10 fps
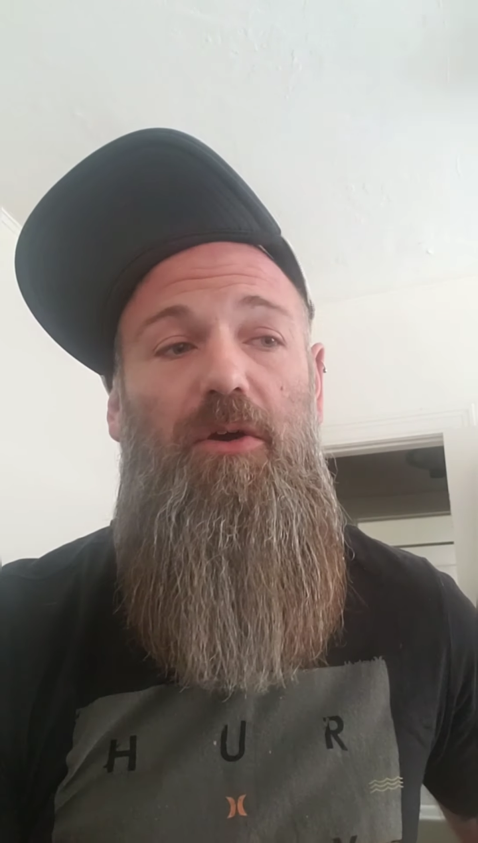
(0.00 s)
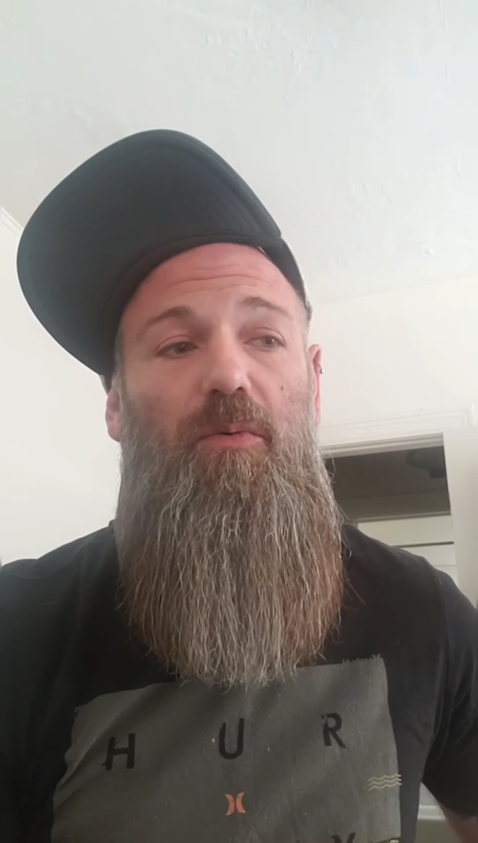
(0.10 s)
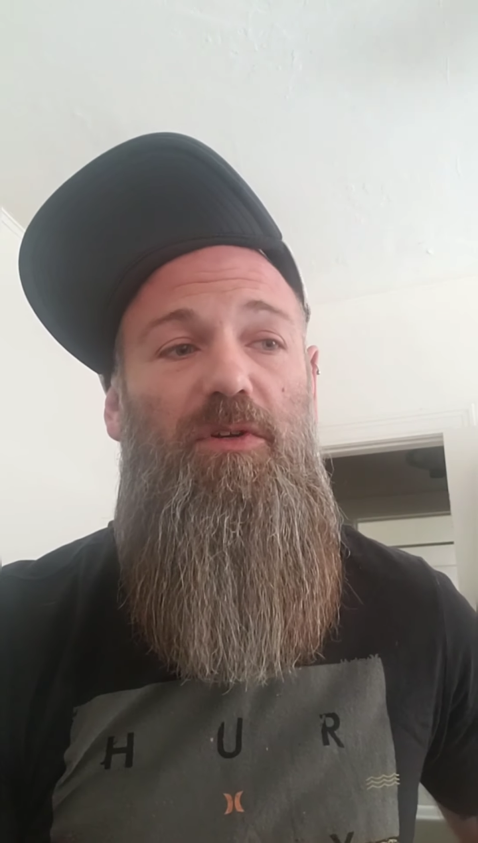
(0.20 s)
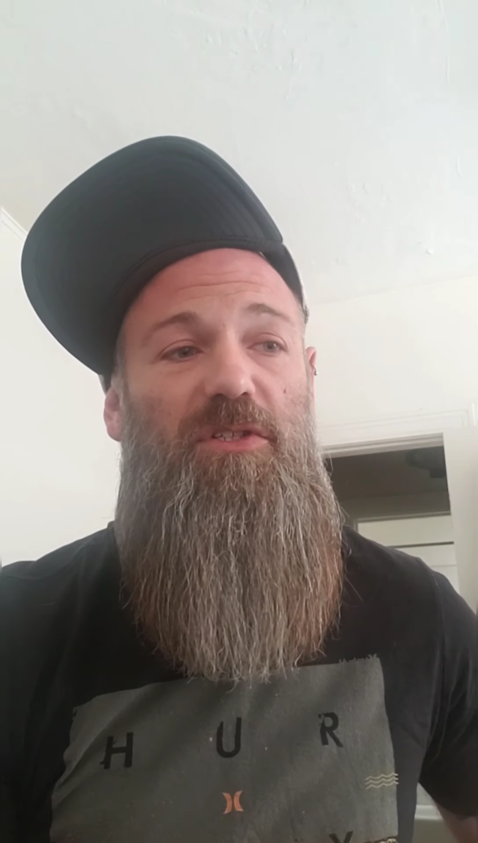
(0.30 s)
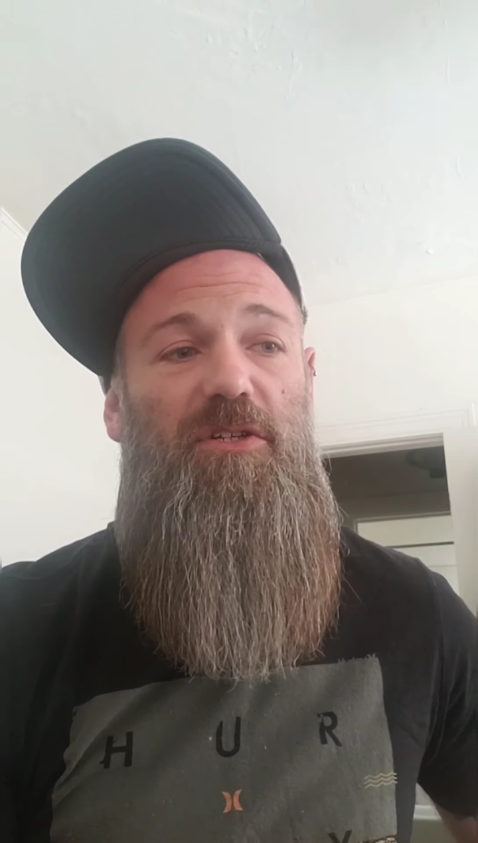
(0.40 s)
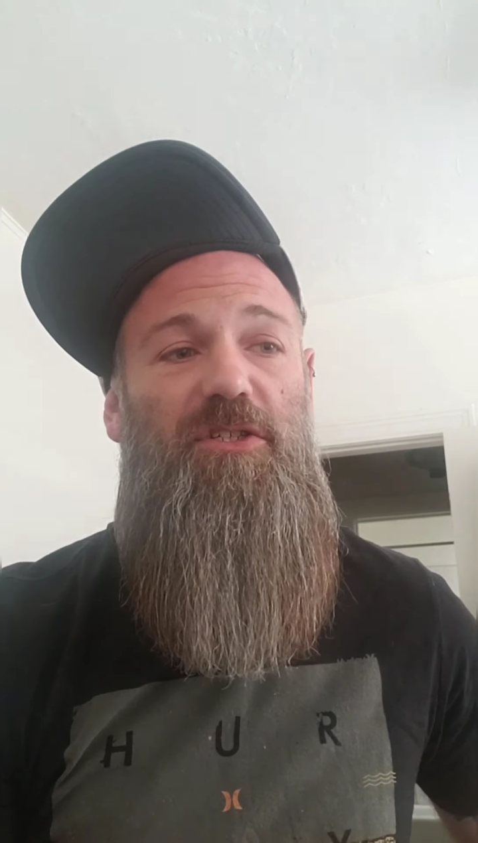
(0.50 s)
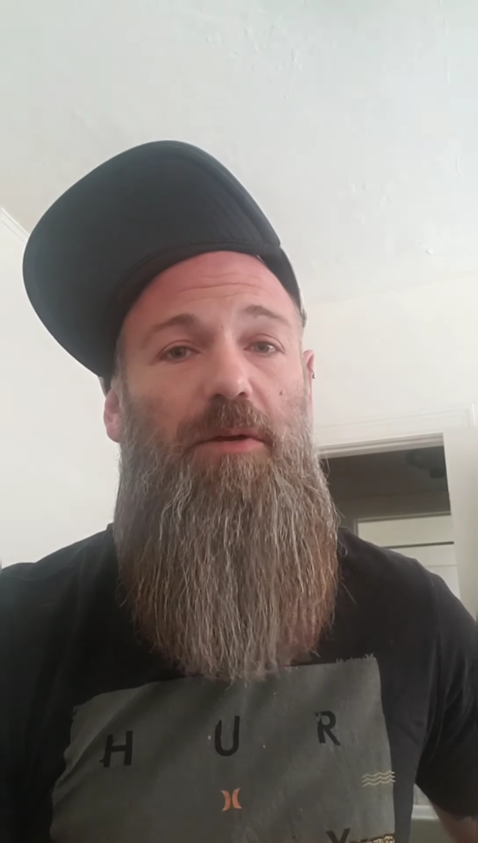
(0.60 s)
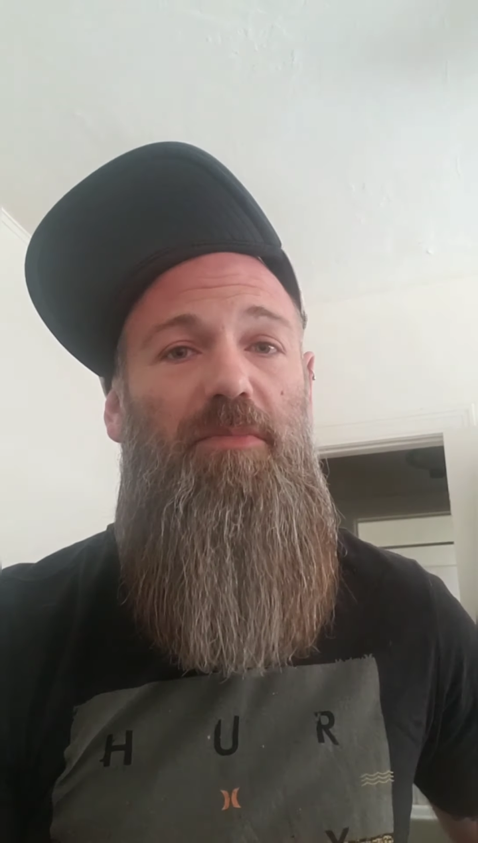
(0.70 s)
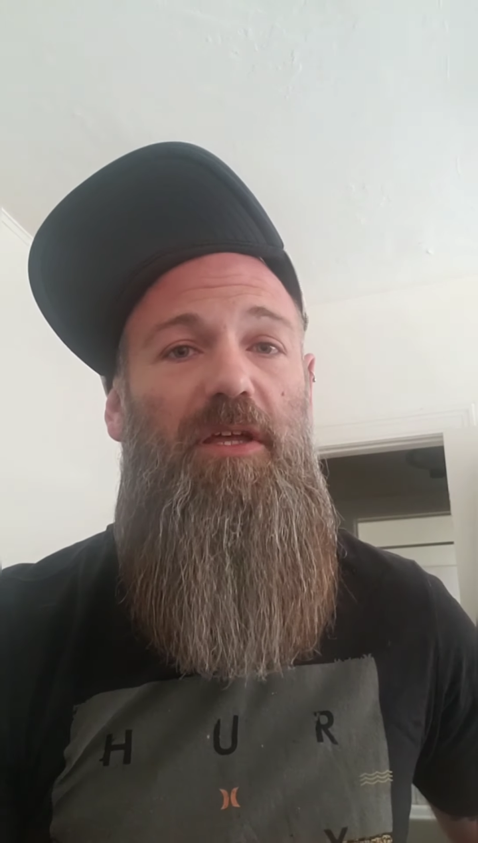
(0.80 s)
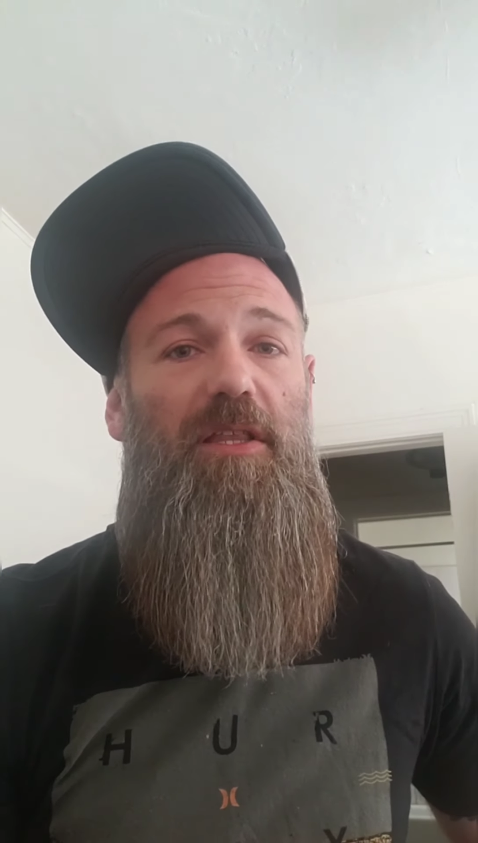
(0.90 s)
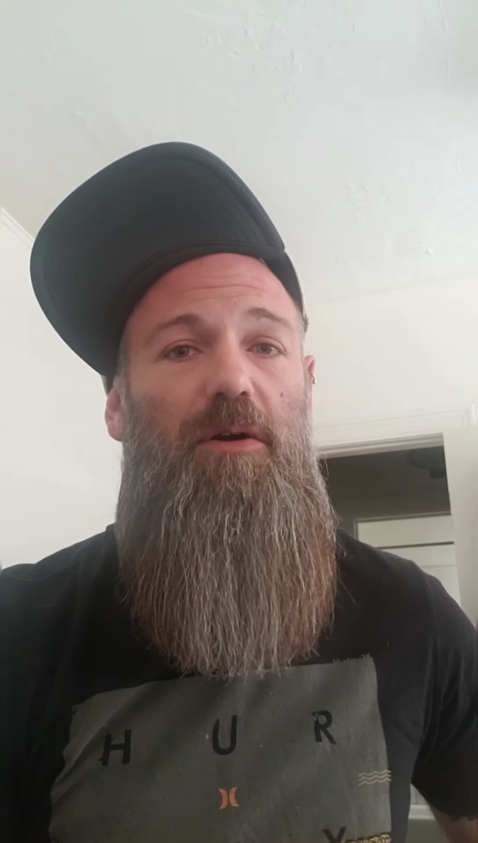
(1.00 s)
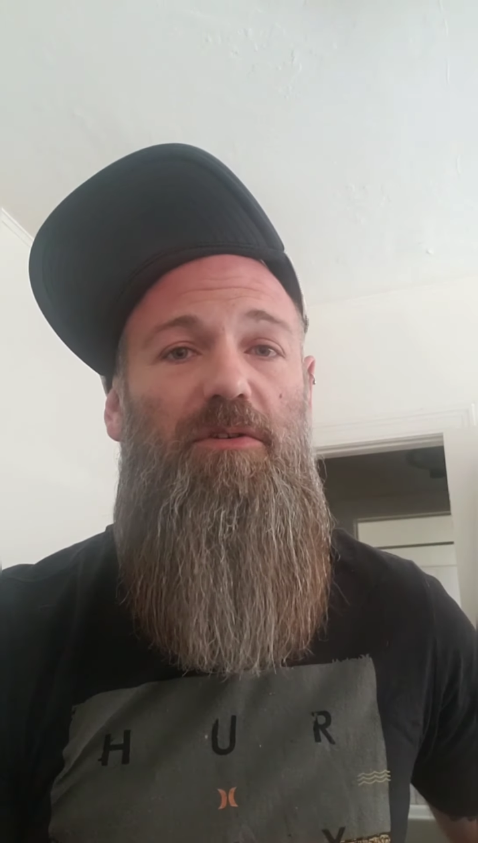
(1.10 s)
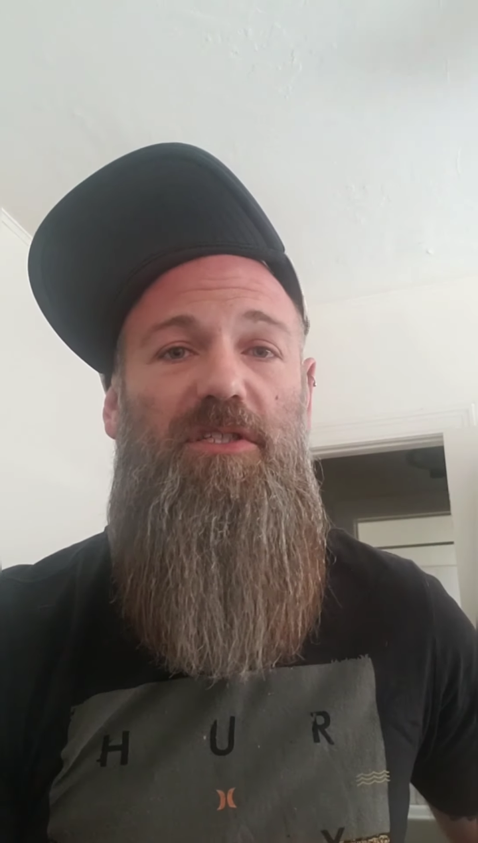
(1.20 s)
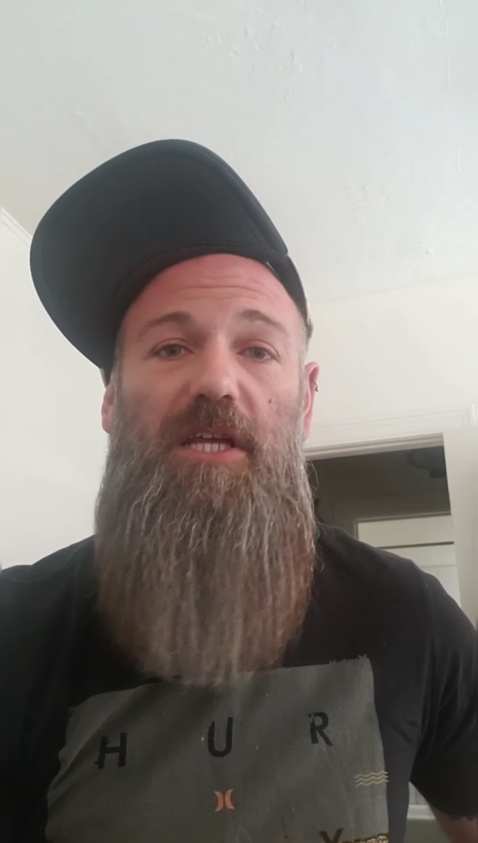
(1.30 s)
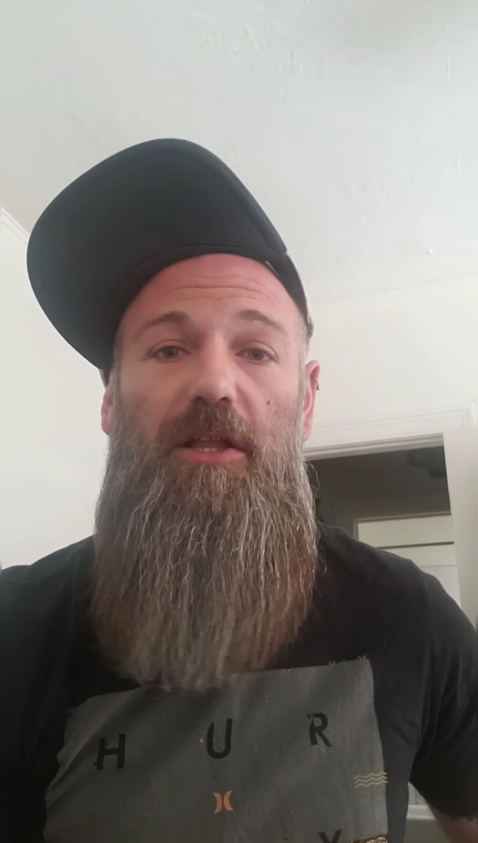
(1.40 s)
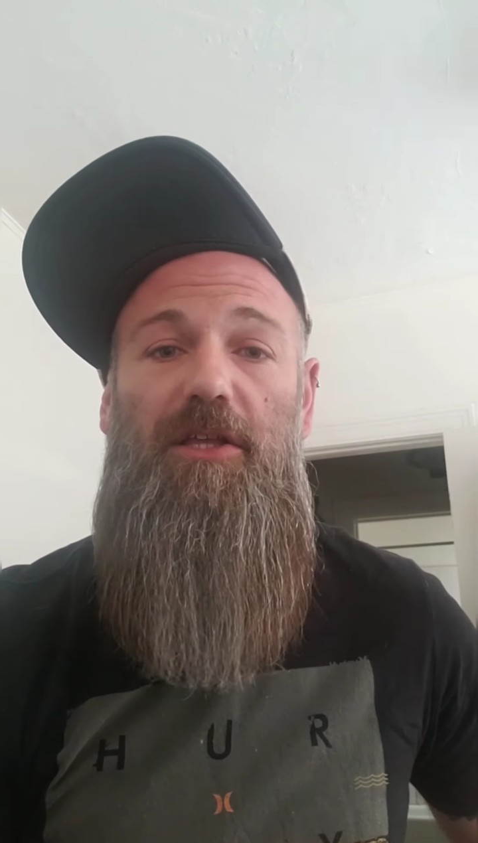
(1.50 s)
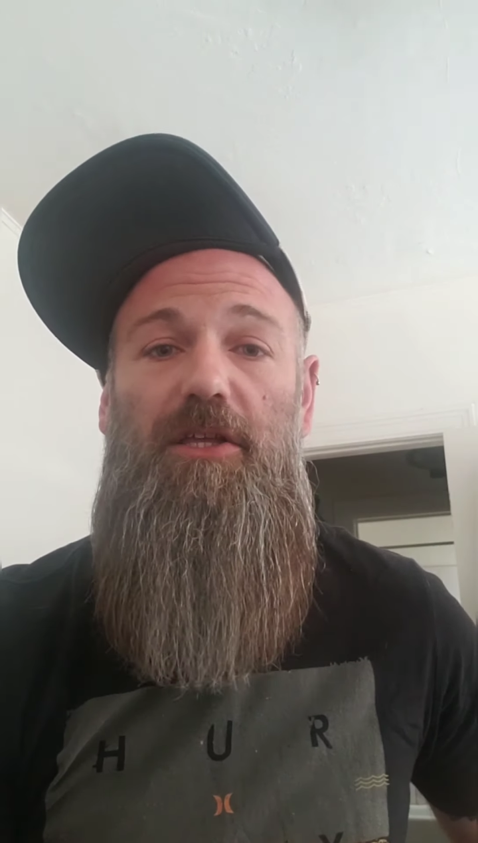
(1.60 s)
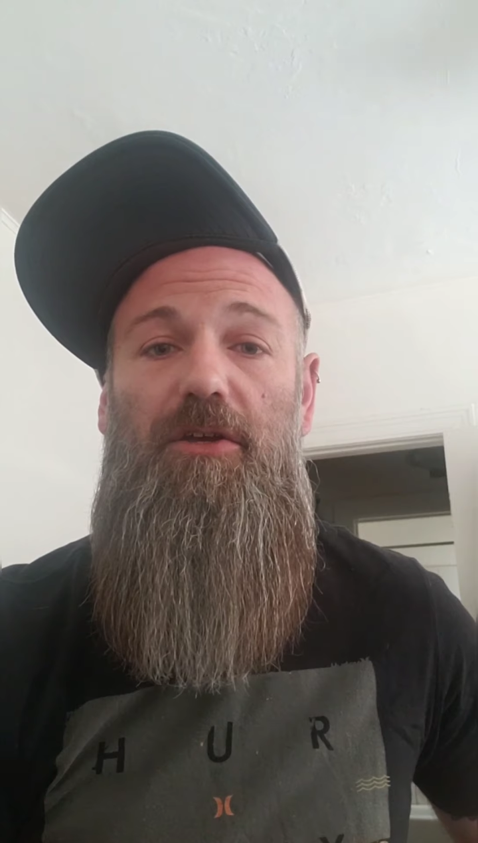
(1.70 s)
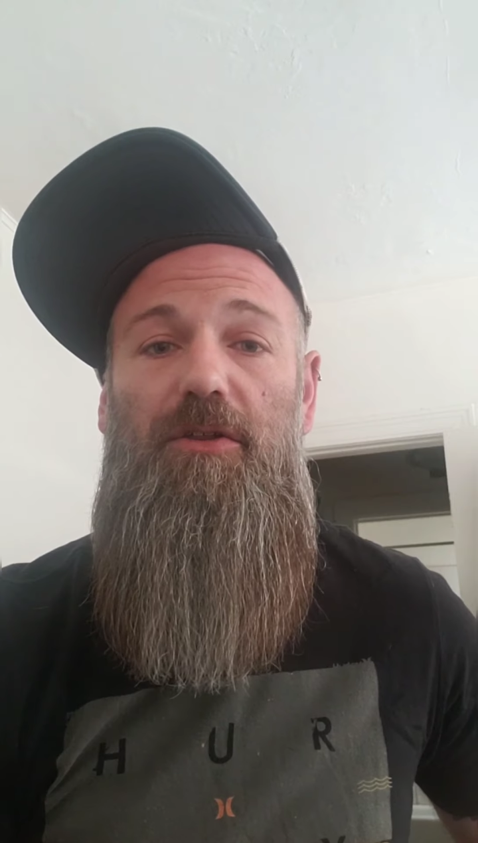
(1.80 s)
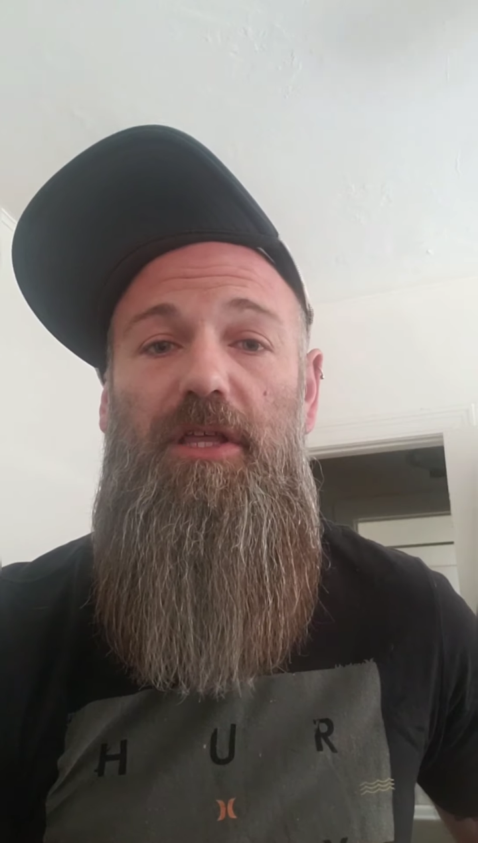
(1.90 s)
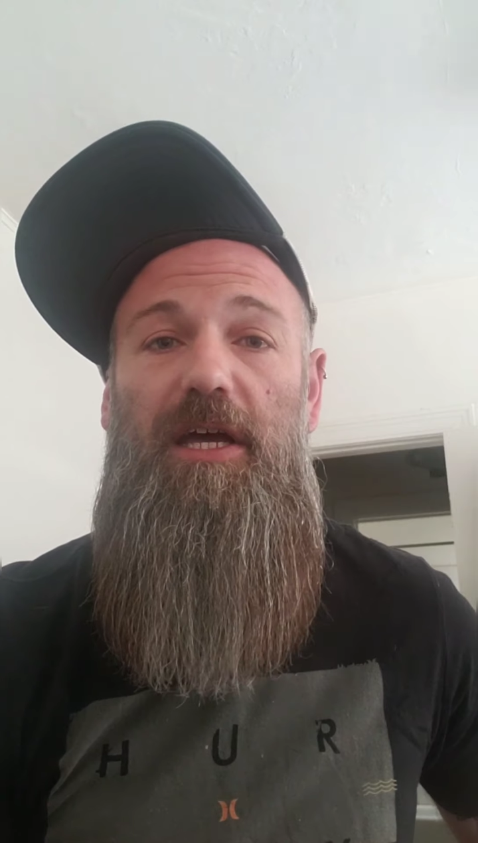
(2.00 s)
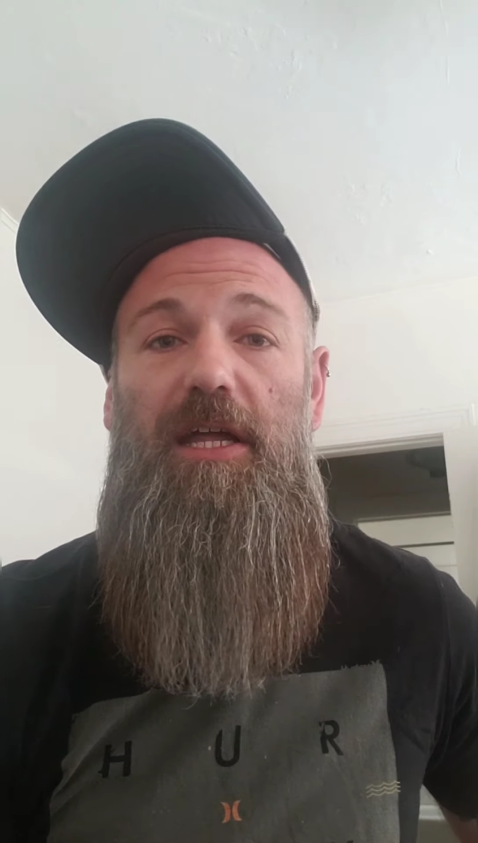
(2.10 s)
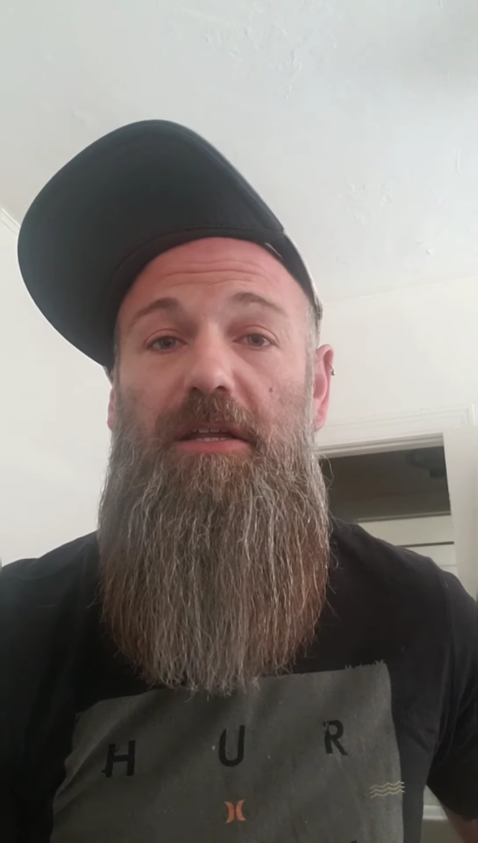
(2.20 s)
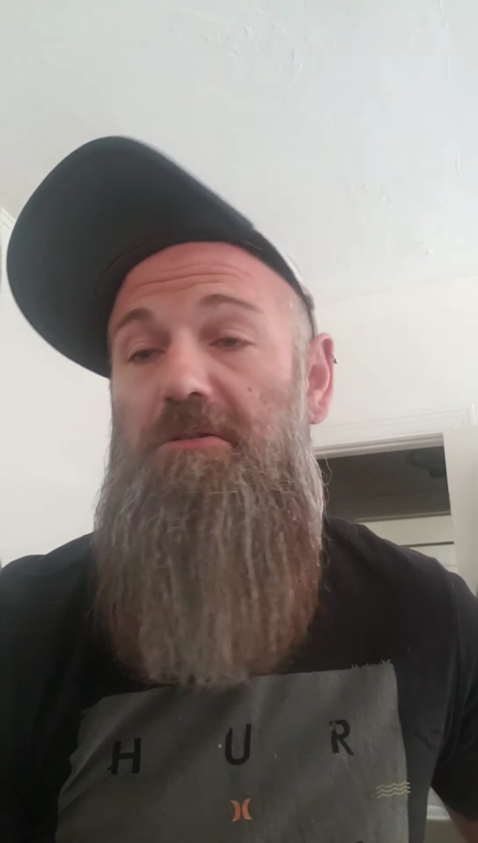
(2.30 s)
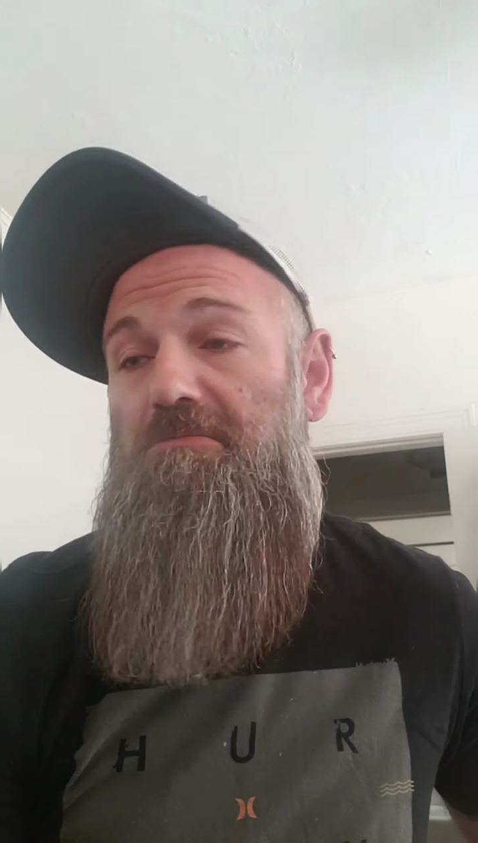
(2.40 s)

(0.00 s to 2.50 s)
Was there something that was telling you that